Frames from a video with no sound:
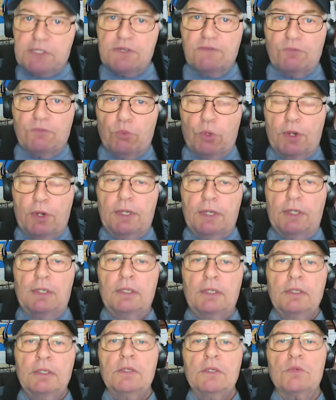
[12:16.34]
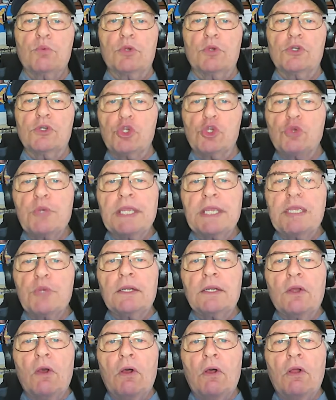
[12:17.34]
work. We're doing it
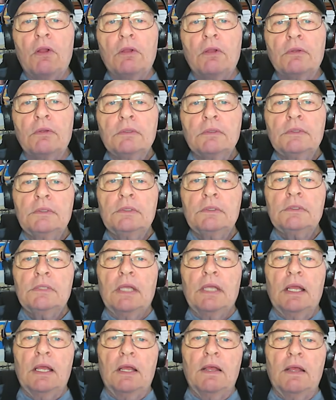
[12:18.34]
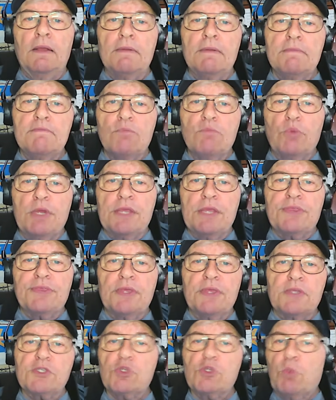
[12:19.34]
all uh, with
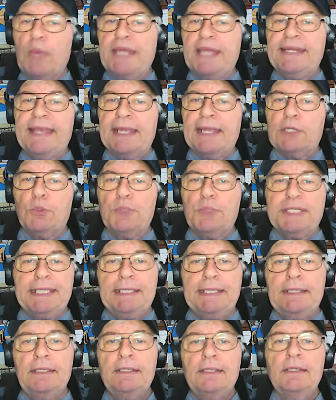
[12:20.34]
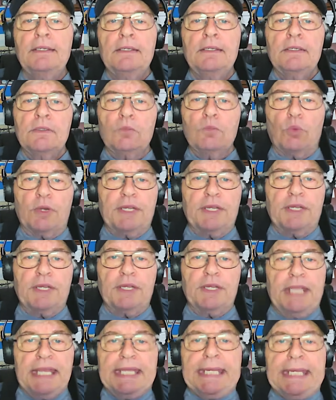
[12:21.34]
uh, sweat equity. We're
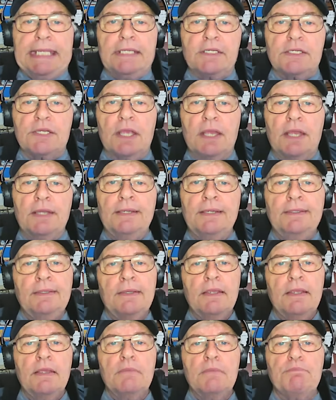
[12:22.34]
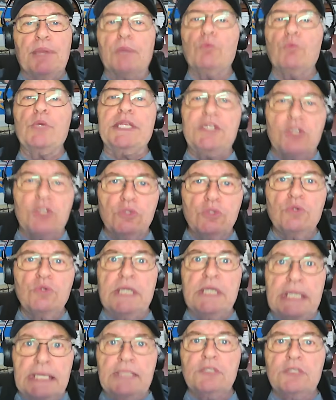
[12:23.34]
getting it done but we do
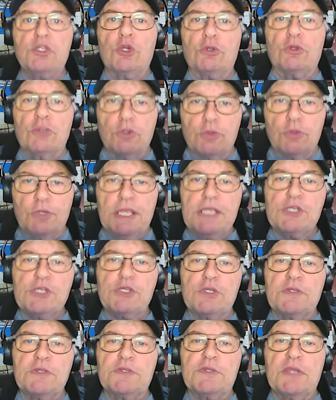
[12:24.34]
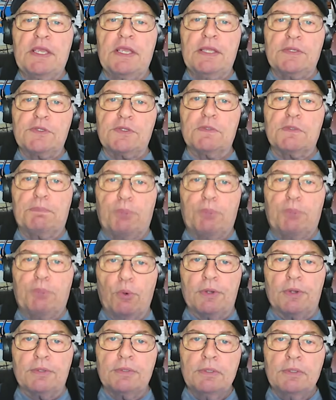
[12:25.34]
need your donations and
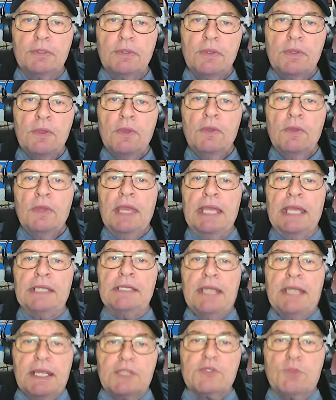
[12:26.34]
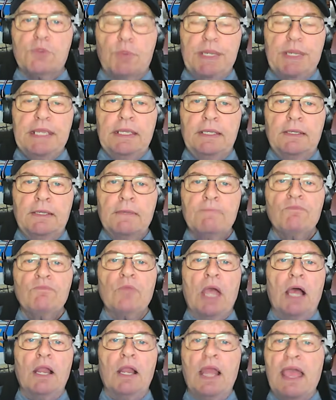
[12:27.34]
support. And next week,
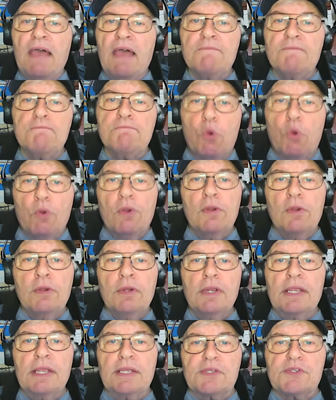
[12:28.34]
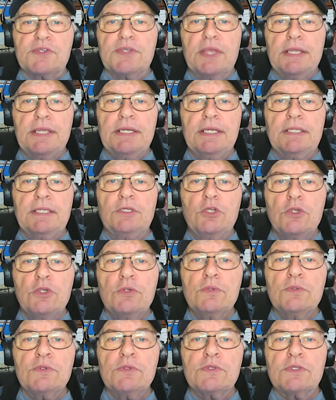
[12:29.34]
I'll have more exciting
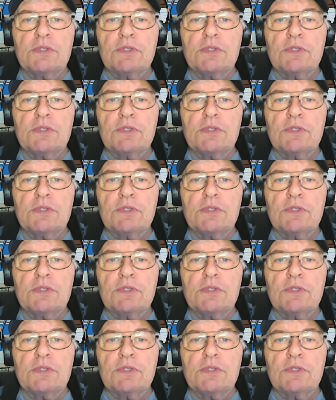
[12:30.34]
news